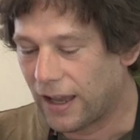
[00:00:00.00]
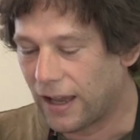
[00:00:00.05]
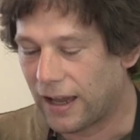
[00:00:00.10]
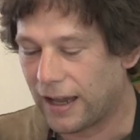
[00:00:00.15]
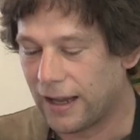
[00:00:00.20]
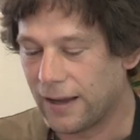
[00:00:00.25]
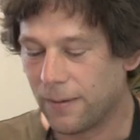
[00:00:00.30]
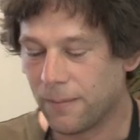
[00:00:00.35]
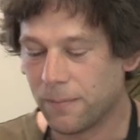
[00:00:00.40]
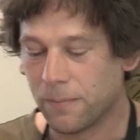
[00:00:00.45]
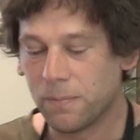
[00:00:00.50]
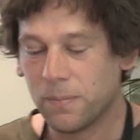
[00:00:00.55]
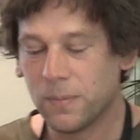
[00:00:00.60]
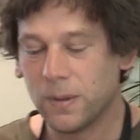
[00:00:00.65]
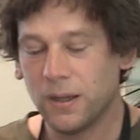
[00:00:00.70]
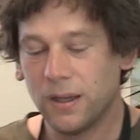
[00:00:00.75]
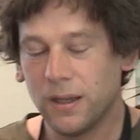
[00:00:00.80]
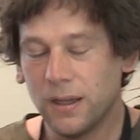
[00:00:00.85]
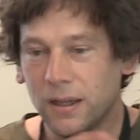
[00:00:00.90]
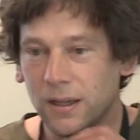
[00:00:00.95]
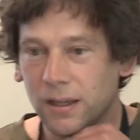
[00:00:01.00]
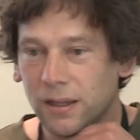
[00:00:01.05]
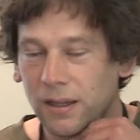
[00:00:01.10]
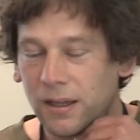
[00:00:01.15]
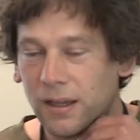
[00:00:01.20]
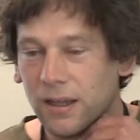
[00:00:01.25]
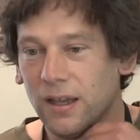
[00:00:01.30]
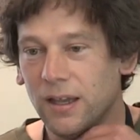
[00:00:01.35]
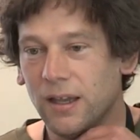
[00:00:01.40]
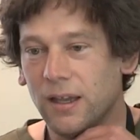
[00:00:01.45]
Um,
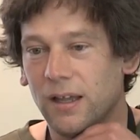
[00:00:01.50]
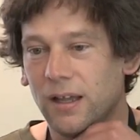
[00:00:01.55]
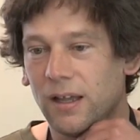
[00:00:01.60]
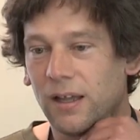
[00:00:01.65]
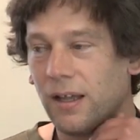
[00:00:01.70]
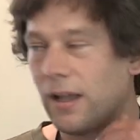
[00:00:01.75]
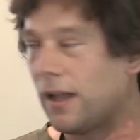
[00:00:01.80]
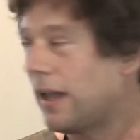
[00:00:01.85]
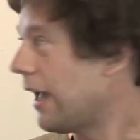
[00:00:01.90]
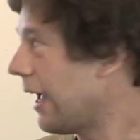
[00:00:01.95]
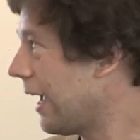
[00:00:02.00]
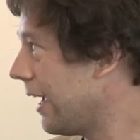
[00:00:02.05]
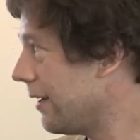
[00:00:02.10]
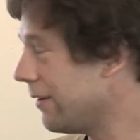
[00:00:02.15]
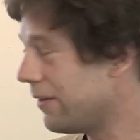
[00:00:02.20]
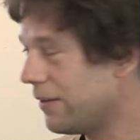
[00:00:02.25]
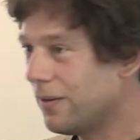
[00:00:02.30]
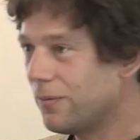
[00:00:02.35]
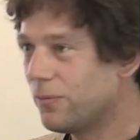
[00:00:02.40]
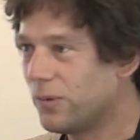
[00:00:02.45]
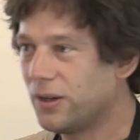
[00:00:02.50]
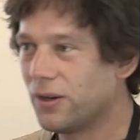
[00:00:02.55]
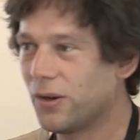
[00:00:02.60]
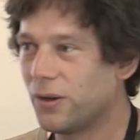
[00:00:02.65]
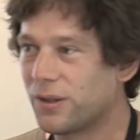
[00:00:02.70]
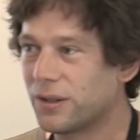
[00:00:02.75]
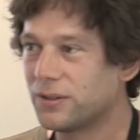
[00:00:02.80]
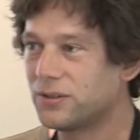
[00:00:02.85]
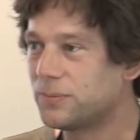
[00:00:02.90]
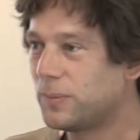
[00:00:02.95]
and we
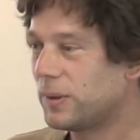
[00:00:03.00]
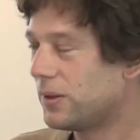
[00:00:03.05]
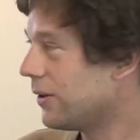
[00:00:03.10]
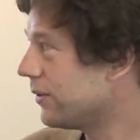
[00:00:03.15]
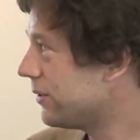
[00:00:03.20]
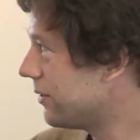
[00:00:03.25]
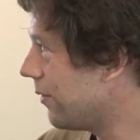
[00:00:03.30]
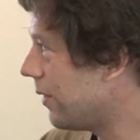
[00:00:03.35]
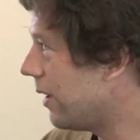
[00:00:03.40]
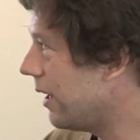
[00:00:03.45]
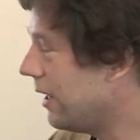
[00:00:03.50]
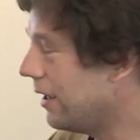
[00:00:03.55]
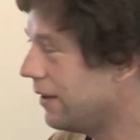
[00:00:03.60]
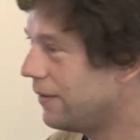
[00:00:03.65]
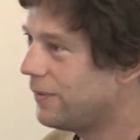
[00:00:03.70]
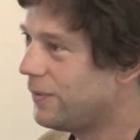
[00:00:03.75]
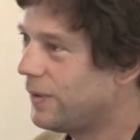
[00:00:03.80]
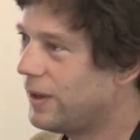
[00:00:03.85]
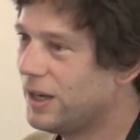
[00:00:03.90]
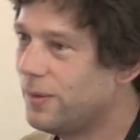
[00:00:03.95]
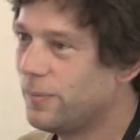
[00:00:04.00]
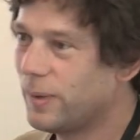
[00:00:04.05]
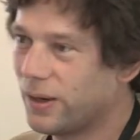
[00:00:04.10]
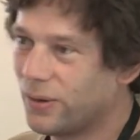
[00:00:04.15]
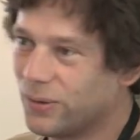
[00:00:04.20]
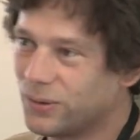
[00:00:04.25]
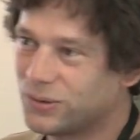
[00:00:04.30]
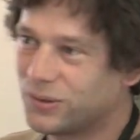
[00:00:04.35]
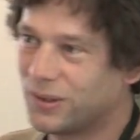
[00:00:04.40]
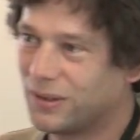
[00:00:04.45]
know this because there were
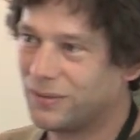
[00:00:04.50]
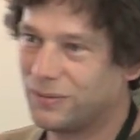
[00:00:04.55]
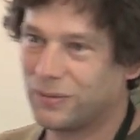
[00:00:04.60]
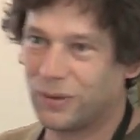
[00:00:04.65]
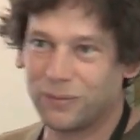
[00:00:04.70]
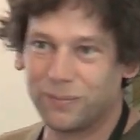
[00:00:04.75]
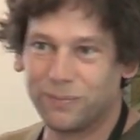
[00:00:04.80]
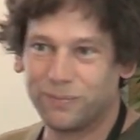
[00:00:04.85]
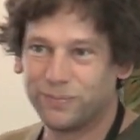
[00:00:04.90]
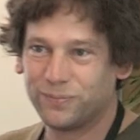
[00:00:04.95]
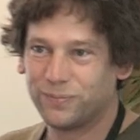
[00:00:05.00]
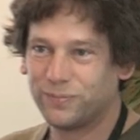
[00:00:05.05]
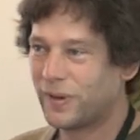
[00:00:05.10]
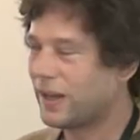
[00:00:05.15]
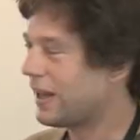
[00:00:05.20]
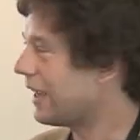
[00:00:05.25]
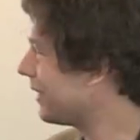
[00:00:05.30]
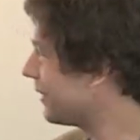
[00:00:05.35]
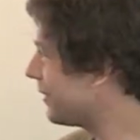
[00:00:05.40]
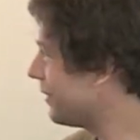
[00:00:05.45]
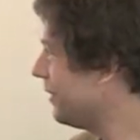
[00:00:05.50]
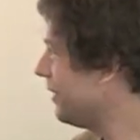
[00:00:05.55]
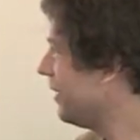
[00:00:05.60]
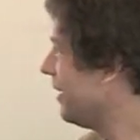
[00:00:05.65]
emails that got hacked.